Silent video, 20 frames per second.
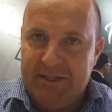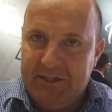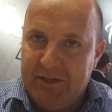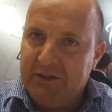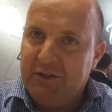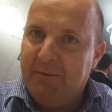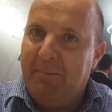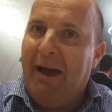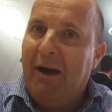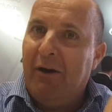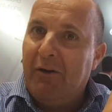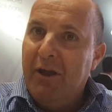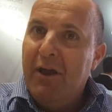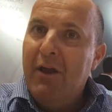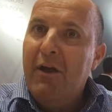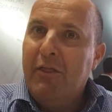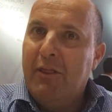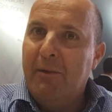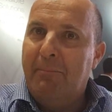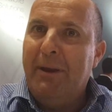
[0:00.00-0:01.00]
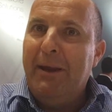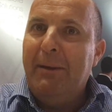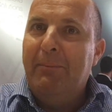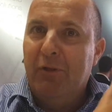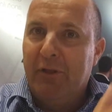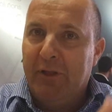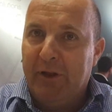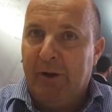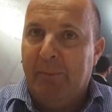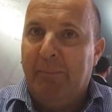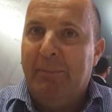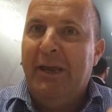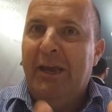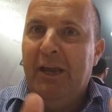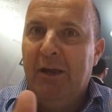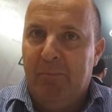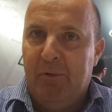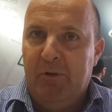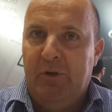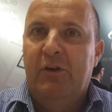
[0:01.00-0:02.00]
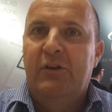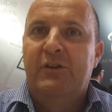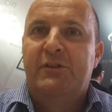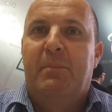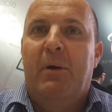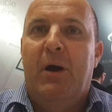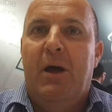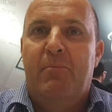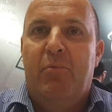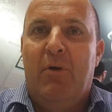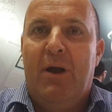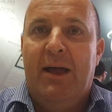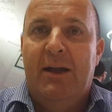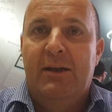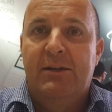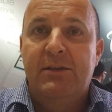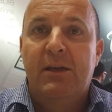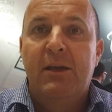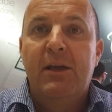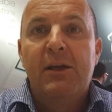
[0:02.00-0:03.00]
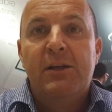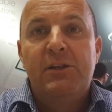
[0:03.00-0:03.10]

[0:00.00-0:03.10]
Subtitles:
so it's about the people that are being used by brands,